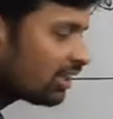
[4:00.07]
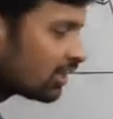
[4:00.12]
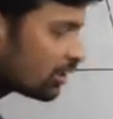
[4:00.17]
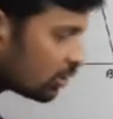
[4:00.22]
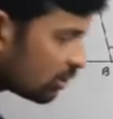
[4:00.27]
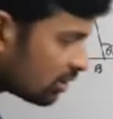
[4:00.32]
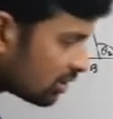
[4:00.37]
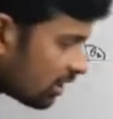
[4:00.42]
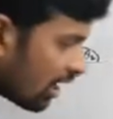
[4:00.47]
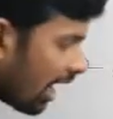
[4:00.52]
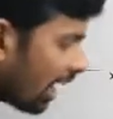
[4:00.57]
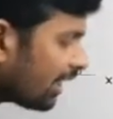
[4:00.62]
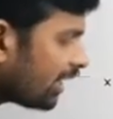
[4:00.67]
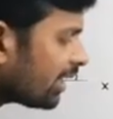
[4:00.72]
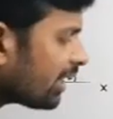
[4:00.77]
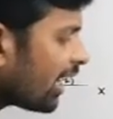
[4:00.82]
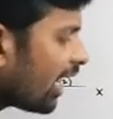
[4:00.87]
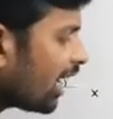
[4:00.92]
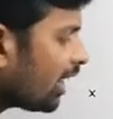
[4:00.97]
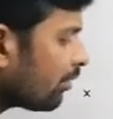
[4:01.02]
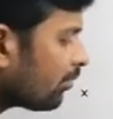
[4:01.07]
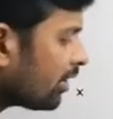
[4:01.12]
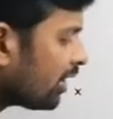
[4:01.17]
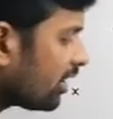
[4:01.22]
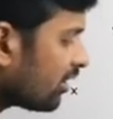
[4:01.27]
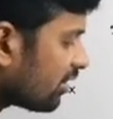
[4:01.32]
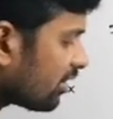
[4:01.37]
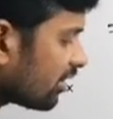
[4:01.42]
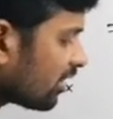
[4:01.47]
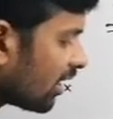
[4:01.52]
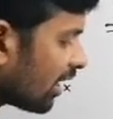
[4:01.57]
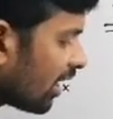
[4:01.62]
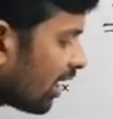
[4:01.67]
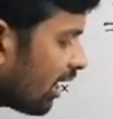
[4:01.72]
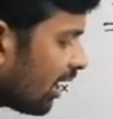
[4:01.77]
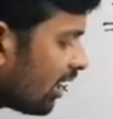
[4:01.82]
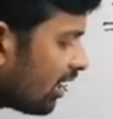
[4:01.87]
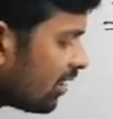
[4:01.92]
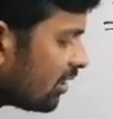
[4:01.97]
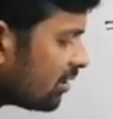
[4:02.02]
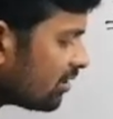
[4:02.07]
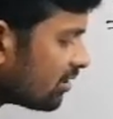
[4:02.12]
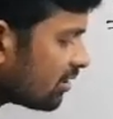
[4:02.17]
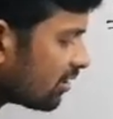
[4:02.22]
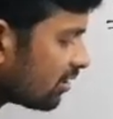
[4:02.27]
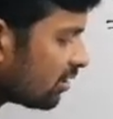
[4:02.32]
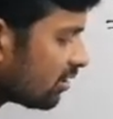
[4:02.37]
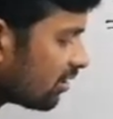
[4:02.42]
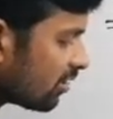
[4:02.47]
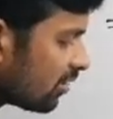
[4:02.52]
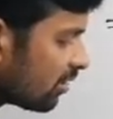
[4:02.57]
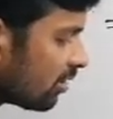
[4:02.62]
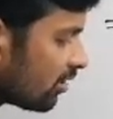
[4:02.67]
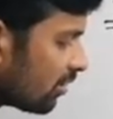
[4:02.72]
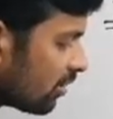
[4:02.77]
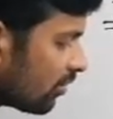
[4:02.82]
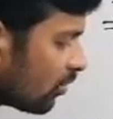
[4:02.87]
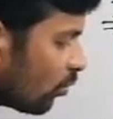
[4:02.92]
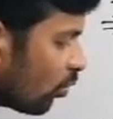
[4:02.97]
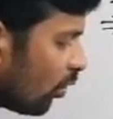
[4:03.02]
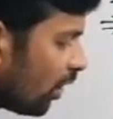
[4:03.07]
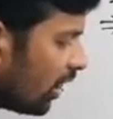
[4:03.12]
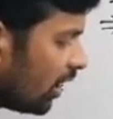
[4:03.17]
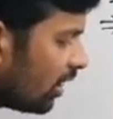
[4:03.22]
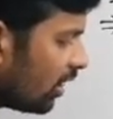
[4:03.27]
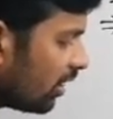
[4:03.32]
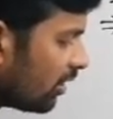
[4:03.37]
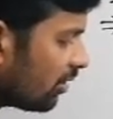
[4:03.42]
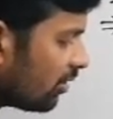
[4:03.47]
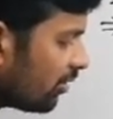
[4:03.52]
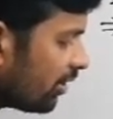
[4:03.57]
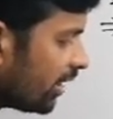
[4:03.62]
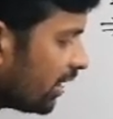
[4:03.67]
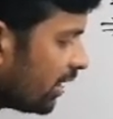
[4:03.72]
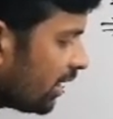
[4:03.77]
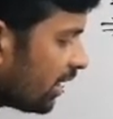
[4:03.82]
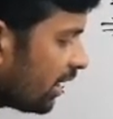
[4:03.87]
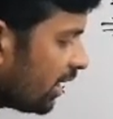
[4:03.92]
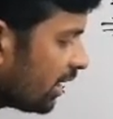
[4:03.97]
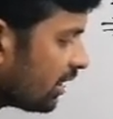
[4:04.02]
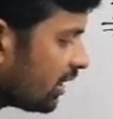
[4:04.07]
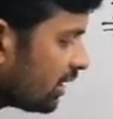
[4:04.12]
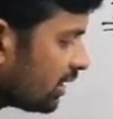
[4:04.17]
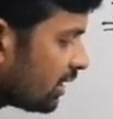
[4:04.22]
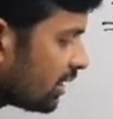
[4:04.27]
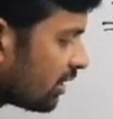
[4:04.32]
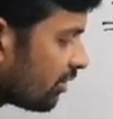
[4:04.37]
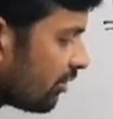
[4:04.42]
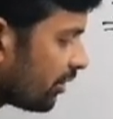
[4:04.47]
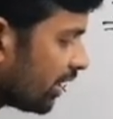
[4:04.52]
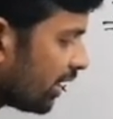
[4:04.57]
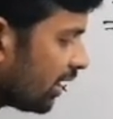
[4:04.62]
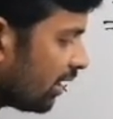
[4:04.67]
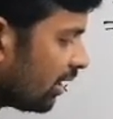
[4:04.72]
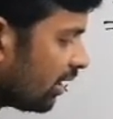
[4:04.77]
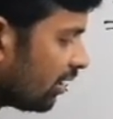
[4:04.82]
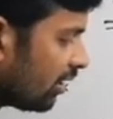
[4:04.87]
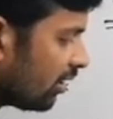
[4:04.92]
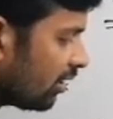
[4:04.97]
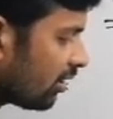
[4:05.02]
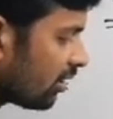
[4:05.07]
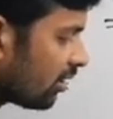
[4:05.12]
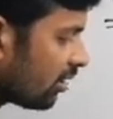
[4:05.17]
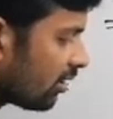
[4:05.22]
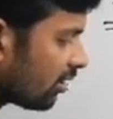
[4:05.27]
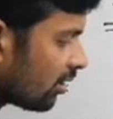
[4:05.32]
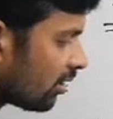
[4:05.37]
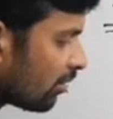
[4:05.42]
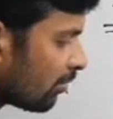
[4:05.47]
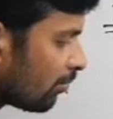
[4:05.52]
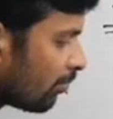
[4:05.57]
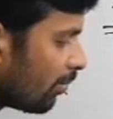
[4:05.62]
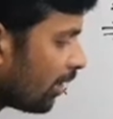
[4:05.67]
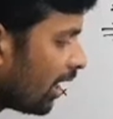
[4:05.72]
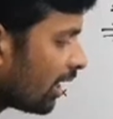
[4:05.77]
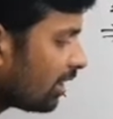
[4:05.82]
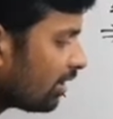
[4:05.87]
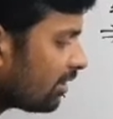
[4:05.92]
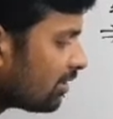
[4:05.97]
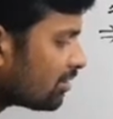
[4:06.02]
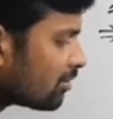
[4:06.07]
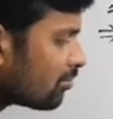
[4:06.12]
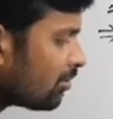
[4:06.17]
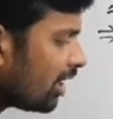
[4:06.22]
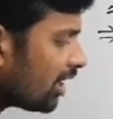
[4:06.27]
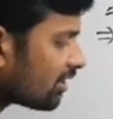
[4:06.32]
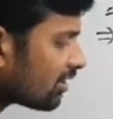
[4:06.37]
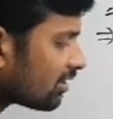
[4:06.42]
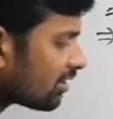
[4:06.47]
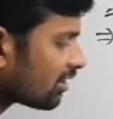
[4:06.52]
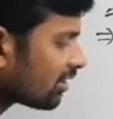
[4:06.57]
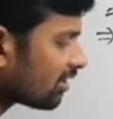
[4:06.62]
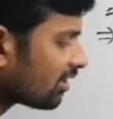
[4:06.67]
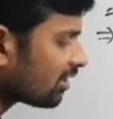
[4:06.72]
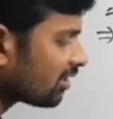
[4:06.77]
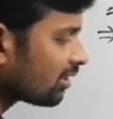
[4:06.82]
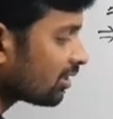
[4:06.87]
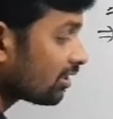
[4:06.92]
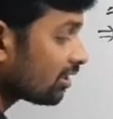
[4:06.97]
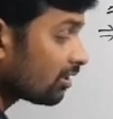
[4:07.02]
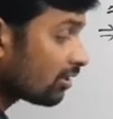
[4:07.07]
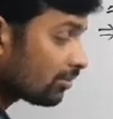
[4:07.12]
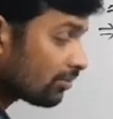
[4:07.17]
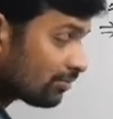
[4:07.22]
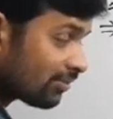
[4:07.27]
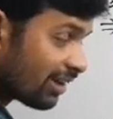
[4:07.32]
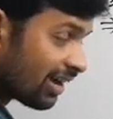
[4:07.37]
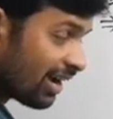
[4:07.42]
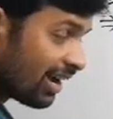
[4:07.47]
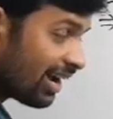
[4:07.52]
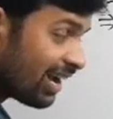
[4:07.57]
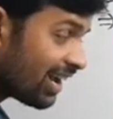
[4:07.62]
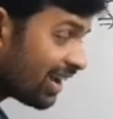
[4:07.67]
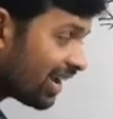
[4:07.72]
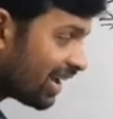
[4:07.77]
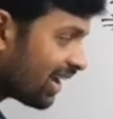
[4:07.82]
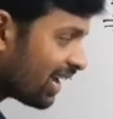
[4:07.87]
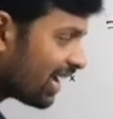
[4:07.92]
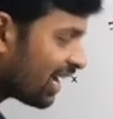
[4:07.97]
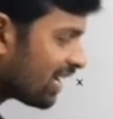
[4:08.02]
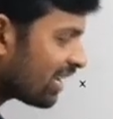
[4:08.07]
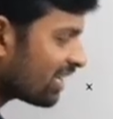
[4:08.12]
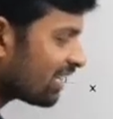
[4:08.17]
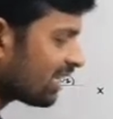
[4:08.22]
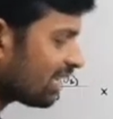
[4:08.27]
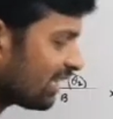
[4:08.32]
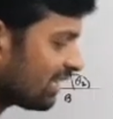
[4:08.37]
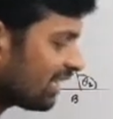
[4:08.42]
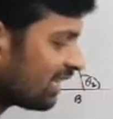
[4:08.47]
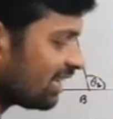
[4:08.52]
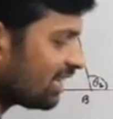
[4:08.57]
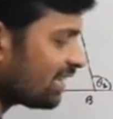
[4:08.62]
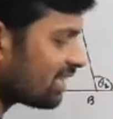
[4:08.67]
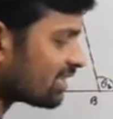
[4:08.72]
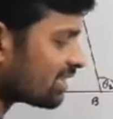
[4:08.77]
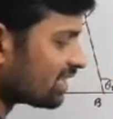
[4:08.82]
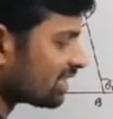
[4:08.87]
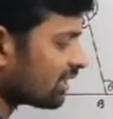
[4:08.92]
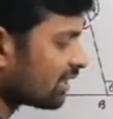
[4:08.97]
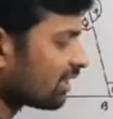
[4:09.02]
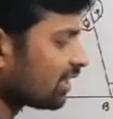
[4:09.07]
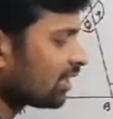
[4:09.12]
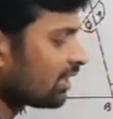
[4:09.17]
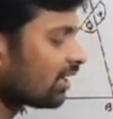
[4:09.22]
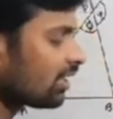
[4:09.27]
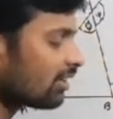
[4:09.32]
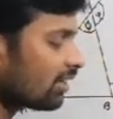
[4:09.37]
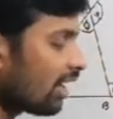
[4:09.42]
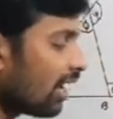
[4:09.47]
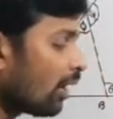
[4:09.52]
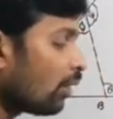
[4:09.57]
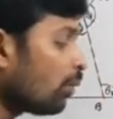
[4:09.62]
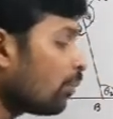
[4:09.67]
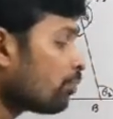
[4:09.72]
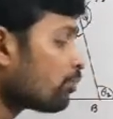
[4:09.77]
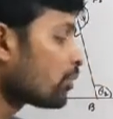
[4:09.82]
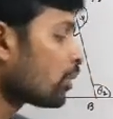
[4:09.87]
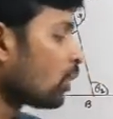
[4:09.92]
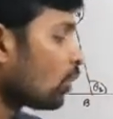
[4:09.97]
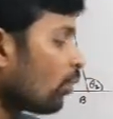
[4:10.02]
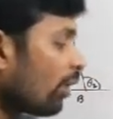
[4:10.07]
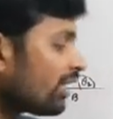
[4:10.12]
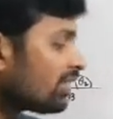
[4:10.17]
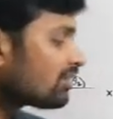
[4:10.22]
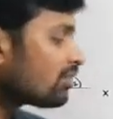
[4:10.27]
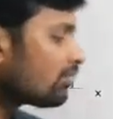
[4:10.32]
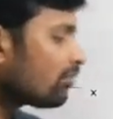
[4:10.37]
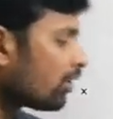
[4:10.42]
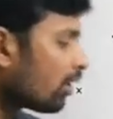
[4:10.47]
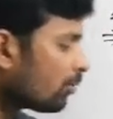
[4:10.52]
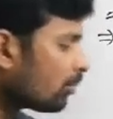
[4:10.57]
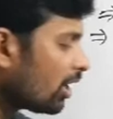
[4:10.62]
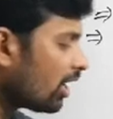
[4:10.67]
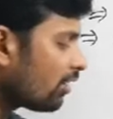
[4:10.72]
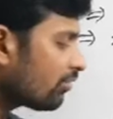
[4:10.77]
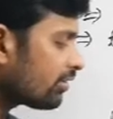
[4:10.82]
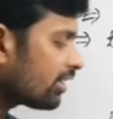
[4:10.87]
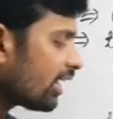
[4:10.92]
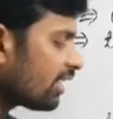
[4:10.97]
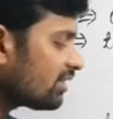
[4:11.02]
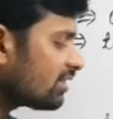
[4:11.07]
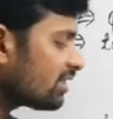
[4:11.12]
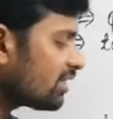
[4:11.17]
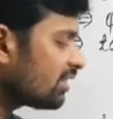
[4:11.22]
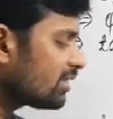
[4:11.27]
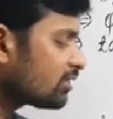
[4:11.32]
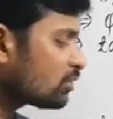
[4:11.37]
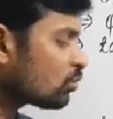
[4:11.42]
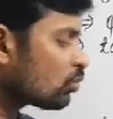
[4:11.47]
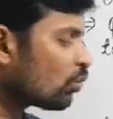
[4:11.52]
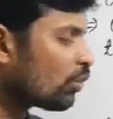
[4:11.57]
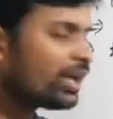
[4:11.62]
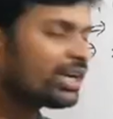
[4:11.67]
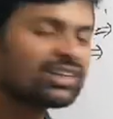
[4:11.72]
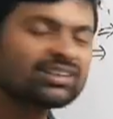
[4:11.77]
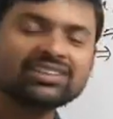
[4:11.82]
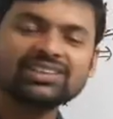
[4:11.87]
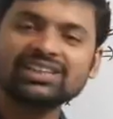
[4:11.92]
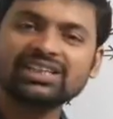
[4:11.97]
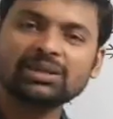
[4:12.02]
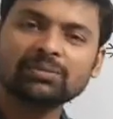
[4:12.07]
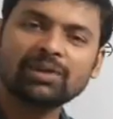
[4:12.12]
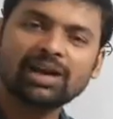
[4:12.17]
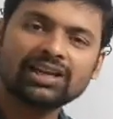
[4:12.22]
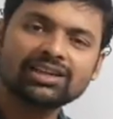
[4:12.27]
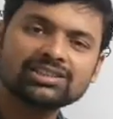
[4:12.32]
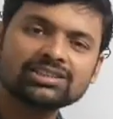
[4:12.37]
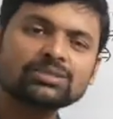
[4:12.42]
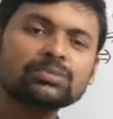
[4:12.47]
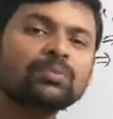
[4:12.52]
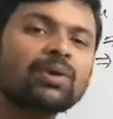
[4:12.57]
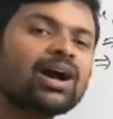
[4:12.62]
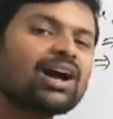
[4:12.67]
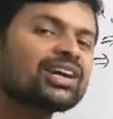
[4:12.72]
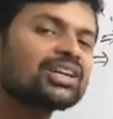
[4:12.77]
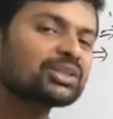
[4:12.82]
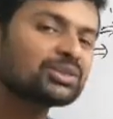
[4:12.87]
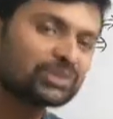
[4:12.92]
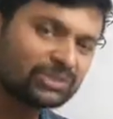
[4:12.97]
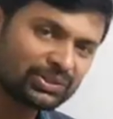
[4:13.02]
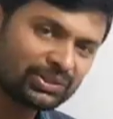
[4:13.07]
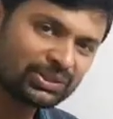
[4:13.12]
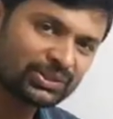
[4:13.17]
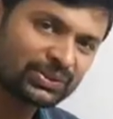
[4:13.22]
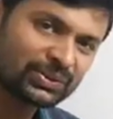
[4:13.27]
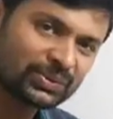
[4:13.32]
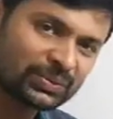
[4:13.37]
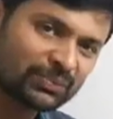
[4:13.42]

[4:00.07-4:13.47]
so psi can be written as 180 degree minus what? Phi. Yes, now what is the formula of tangent 180 degree minus phi? Do you know?